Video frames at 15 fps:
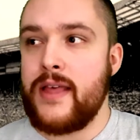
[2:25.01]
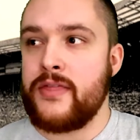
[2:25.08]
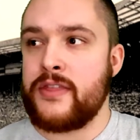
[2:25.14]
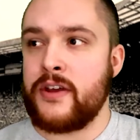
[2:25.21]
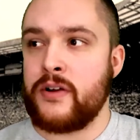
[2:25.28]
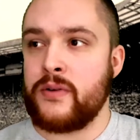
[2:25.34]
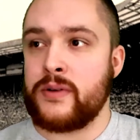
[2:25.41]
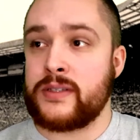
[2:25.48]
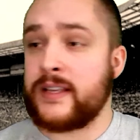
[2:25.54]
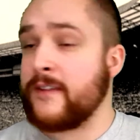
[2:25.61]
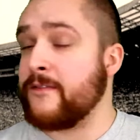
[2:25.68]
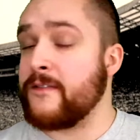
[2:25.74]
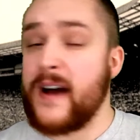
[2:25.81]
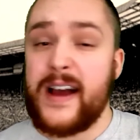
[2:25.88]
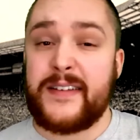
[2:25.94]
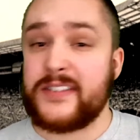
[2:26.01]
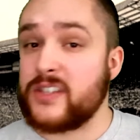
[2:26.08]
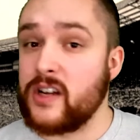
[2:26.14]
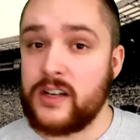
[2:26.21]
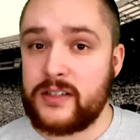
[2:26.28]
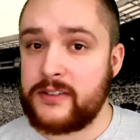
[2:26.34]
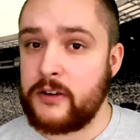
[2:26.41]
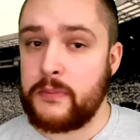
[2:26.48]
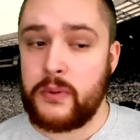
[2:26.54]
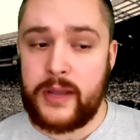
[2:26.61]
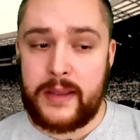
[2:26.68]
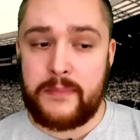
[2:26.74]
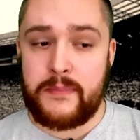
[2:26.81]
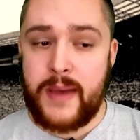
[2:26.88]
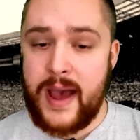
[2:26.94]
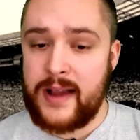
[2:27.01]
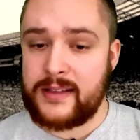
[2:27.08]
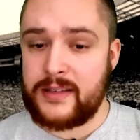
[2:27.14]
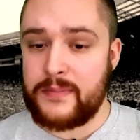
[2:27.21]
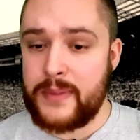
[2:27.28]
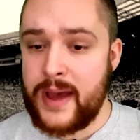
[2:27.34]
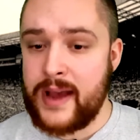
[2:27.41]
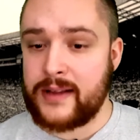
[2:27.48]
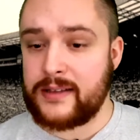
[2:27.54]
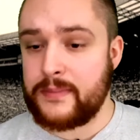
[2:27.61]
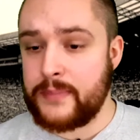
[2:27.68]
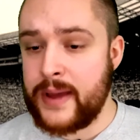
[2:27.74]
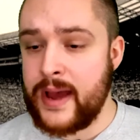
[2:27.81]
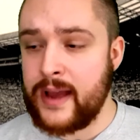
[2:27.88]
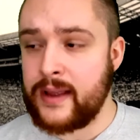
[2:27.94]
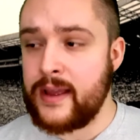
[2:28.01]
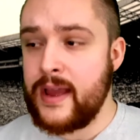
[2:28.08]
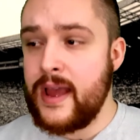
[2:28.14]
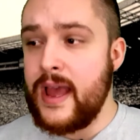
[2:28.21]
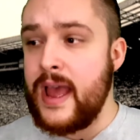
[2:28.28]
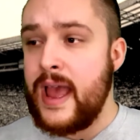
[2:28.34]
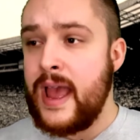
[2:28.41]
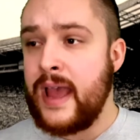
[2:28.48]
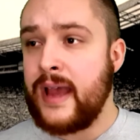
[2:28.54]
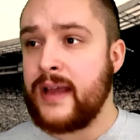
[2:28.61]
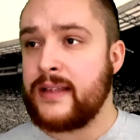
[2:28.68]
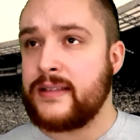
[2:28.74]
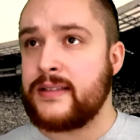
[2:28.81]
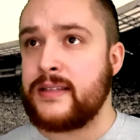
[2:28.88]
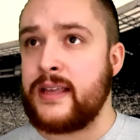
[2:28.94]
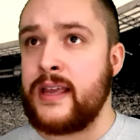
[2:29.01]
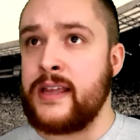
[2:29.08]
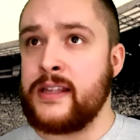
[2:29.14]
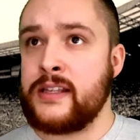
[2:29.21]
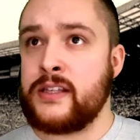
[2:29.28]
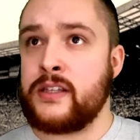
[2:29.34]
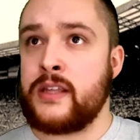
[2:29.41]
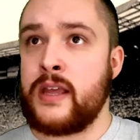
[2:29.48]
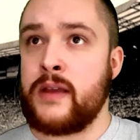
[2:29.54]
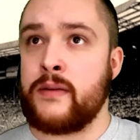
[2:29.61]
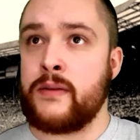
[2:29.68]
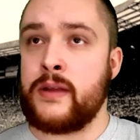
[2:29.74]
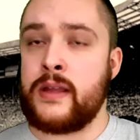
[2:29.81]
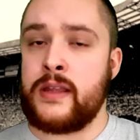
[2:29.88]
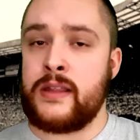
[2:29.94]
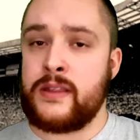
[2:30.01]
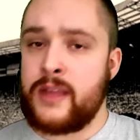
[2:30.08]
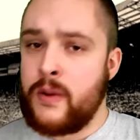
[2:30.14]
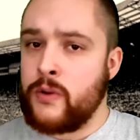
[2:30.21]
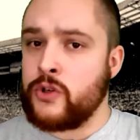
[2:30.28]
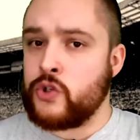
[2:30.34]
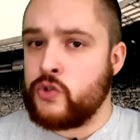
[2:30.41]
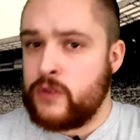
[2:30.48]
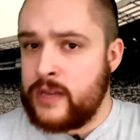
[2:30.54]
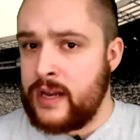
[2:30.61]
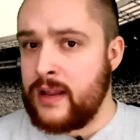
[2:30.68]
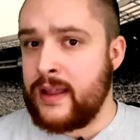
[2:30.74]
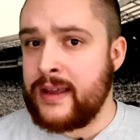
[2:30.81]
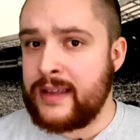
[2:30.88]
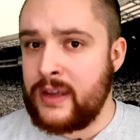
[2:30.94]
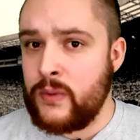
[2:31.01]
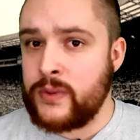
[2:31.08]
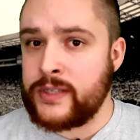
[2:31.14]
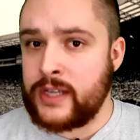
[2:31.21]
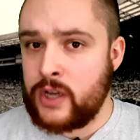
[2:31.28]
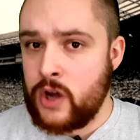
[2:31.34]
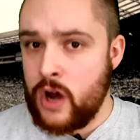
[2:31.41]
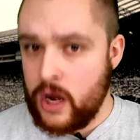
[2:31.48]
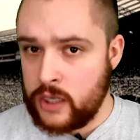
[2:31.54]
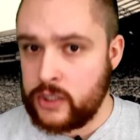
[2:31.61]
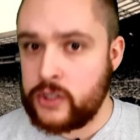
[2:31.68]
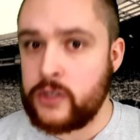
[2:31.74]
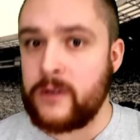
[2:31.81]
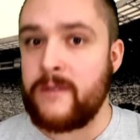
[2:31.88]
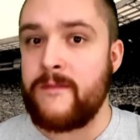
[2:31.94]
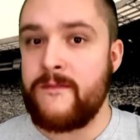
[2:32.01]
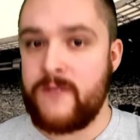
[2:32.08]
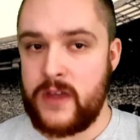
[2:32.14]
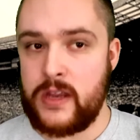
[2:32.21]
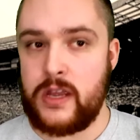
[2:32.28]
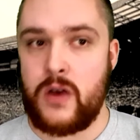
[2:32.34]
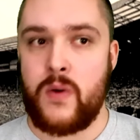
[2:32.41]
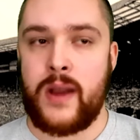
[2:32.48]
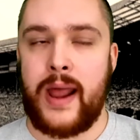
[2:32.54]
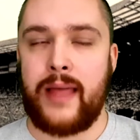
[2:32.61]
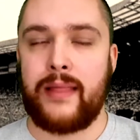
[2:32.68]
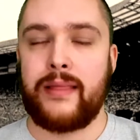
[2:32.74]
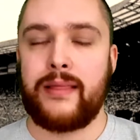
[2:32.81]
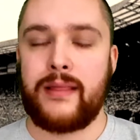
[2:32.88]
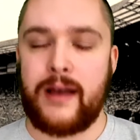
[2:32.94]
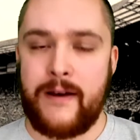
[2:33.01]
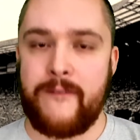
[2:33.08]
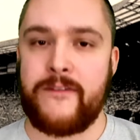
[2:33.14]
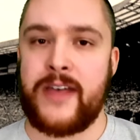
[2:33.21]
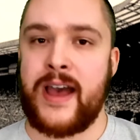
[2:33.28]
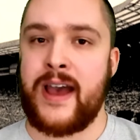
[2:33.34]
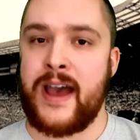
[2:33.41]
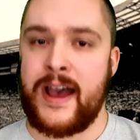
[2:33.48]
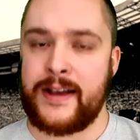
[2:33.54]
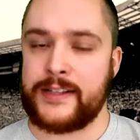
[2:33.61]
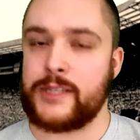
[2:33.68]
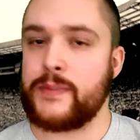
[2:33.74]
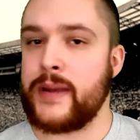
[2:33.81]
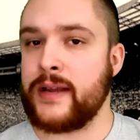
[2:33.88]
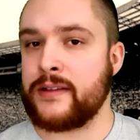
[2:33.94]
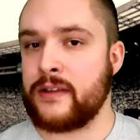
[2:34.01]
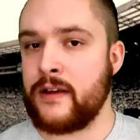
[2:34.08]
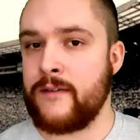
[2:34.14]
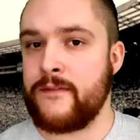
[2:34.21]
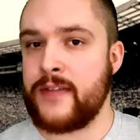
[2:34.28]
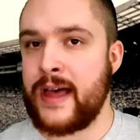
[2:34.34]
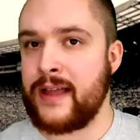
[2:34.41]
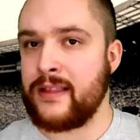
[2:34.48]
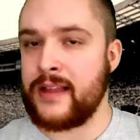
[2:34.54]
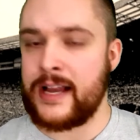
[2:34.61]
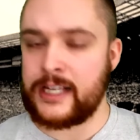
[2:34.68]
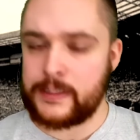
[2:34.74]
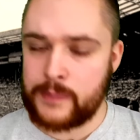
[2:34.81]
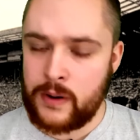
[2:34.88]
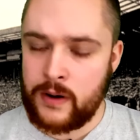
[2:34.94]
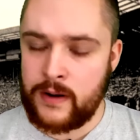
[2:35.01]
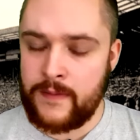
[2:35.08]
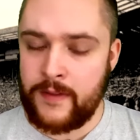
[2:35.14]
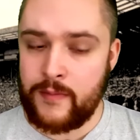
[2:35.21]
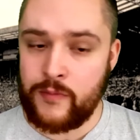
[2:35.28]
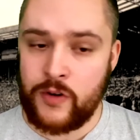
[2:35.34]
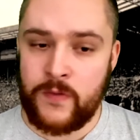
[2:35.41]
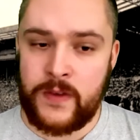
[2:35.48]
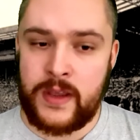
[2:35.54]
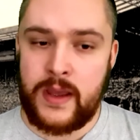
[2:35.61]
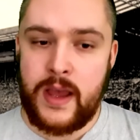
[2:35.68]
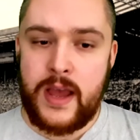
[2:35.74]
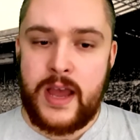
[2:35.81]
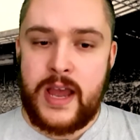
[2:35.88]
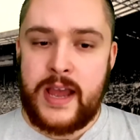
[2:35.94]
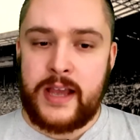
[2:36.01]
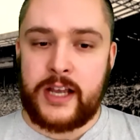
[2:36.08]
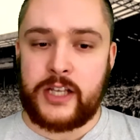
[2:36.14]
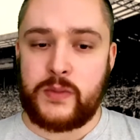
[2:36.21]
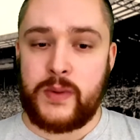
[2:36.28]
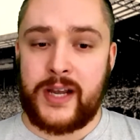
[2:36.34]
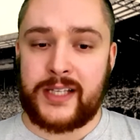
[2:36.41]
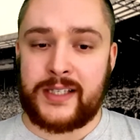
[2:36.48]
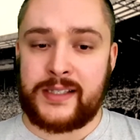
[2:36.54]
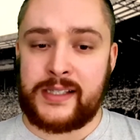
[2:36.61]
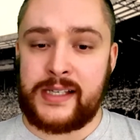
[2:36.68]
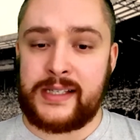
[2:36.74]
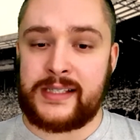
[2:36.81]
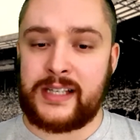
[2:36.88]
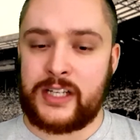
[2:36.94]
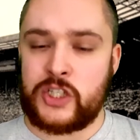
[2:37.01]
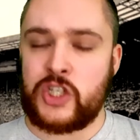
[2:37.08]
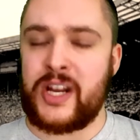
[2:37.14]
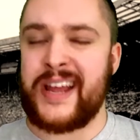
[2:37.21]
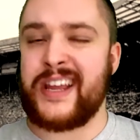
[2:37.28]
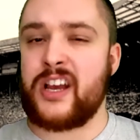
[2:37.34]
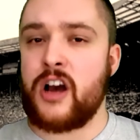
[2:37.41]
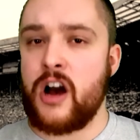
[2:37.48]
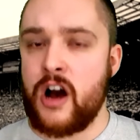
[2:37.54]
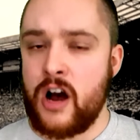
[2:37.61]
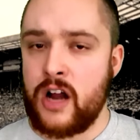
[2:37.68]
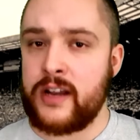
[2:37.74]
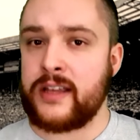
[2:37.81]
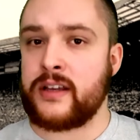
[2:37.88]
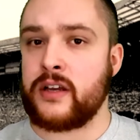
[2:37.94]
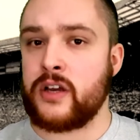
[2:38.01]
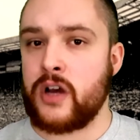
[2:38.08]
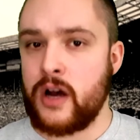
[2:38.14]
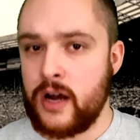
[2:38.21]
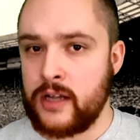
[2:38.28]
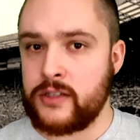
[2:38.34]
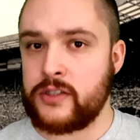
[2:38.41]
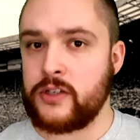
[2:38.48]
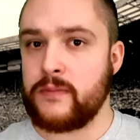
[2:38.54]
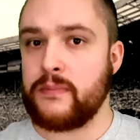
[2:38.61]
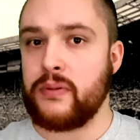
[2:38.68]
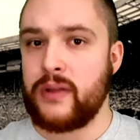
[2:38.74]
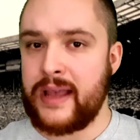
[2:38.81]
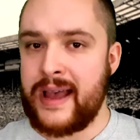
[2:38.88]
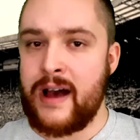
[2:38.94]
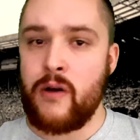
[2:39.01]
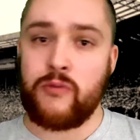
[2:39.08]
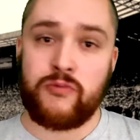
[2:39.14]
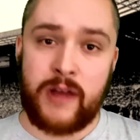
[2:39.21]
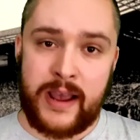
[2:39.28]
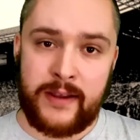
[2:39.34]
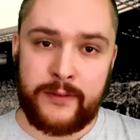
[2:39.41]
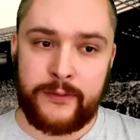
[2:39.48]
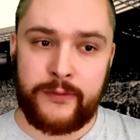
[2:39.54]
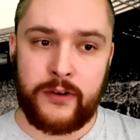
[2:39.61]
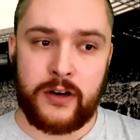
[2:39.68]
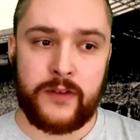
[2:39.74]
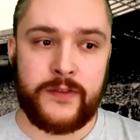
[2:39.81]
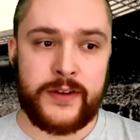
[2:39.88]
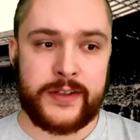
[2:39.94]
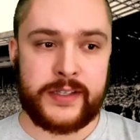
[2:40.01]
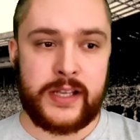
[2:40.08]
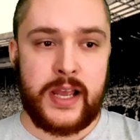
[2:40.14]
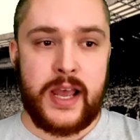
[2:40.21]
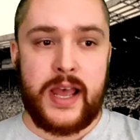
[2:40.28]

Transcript: There was like 5 songs that were playing back to back to back, and they were treating it like it was a concert video, and I love that aspect of that last part of the movie because we got to see such an iconic concert play out right in front of us.